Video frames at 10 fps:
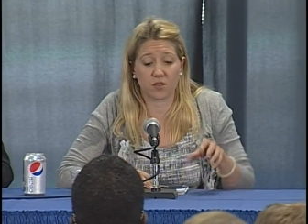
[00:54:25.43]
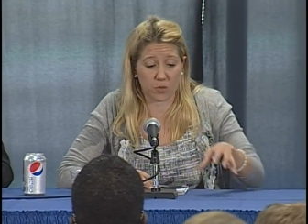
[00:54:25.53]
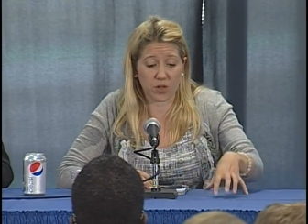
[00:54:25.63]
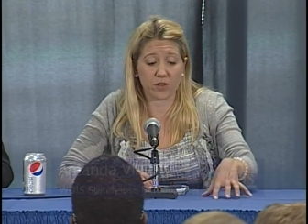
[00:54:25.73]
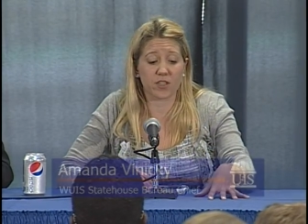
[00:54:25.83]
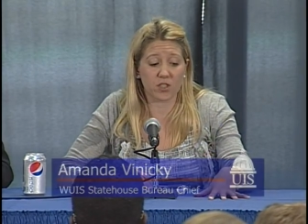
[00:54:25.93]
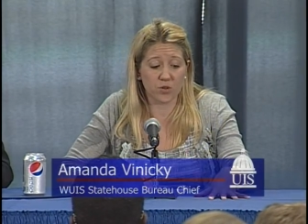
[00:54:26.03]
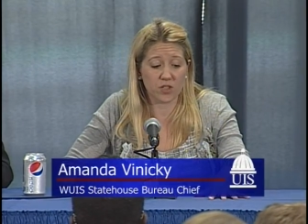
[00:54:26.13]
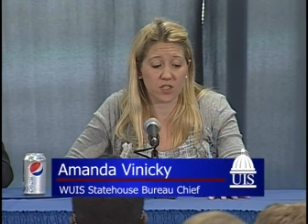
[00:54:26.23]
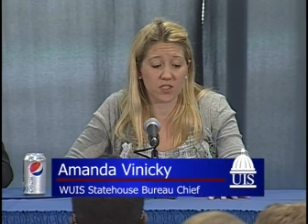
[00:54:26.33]
where the
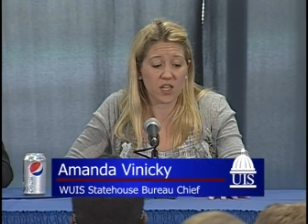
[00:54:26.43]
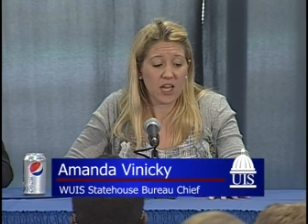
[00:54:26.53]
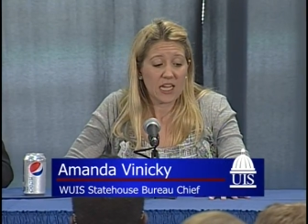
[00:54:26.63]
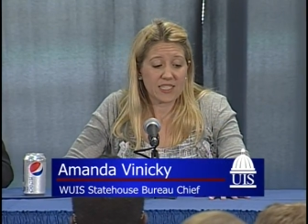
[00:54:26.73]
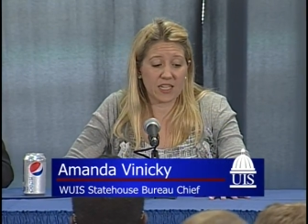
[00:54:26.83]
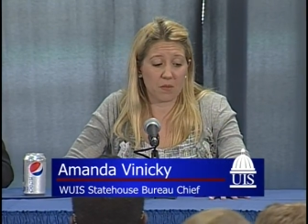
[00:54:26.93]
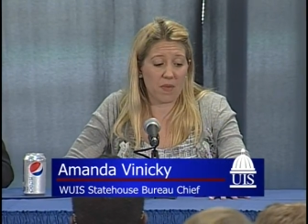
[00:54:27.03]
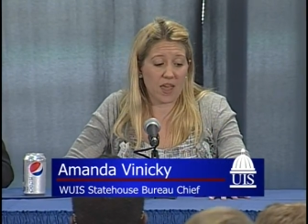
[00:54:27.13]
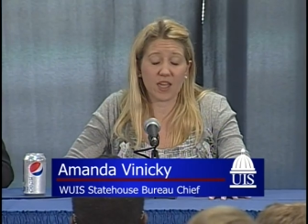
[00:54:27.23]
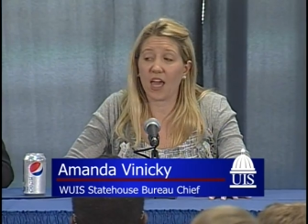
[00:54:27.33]
unions didn't make